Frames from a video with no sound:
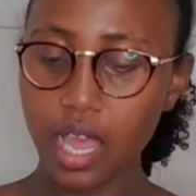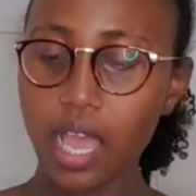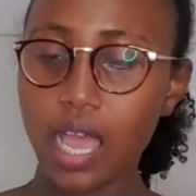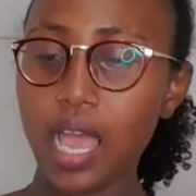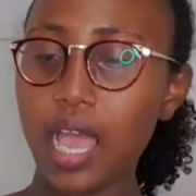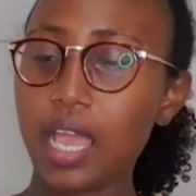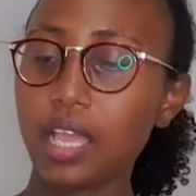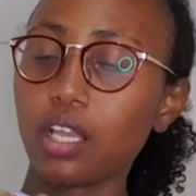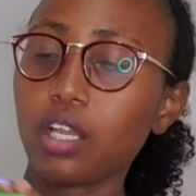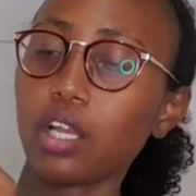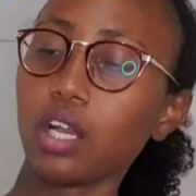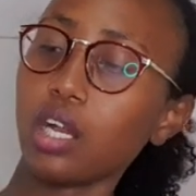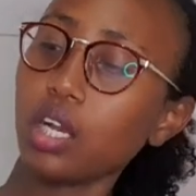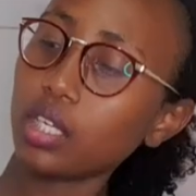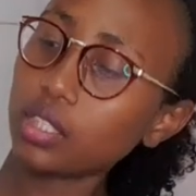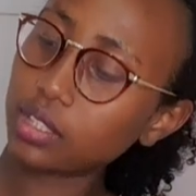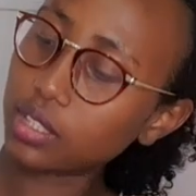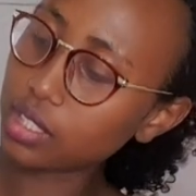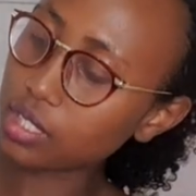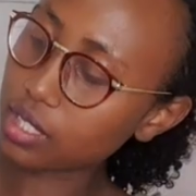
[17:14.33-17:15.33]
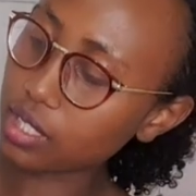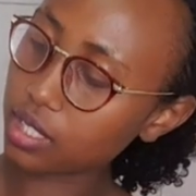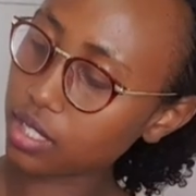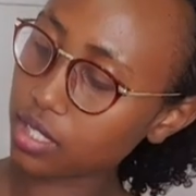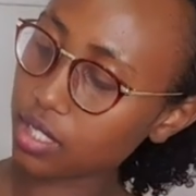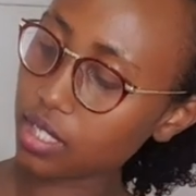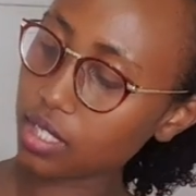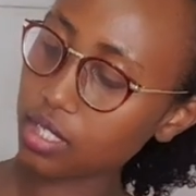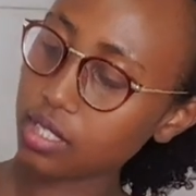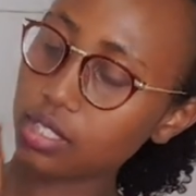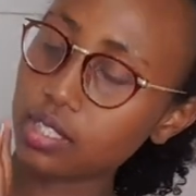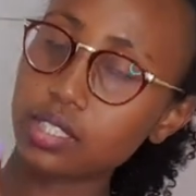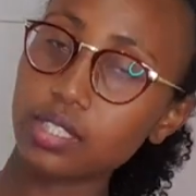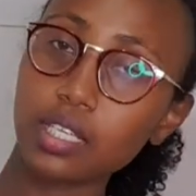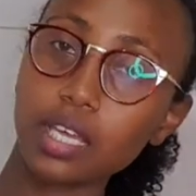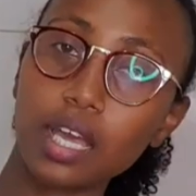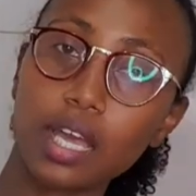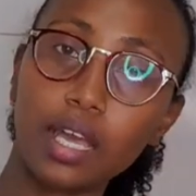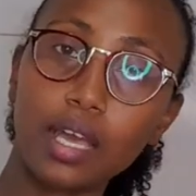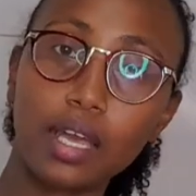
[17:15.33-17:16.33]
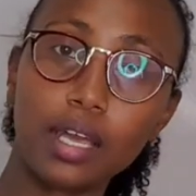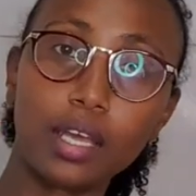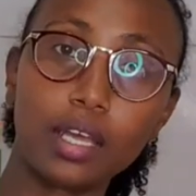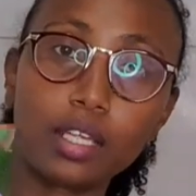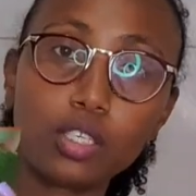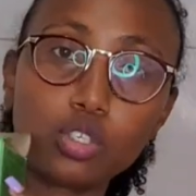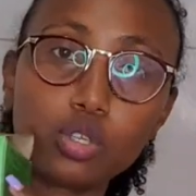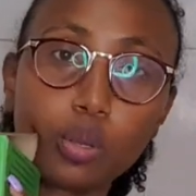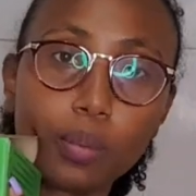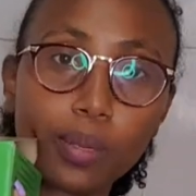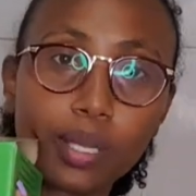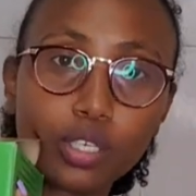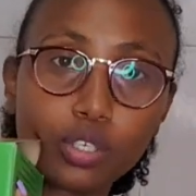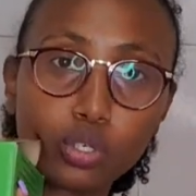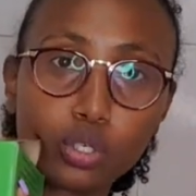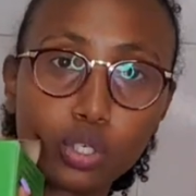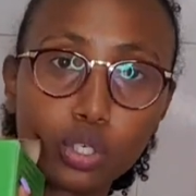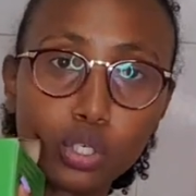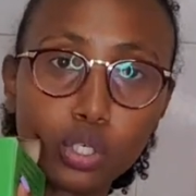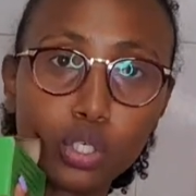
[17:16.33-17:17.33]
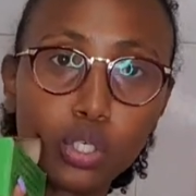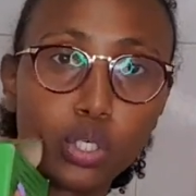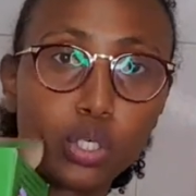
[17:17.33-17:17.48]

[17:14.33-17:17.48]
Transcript: I got this tomato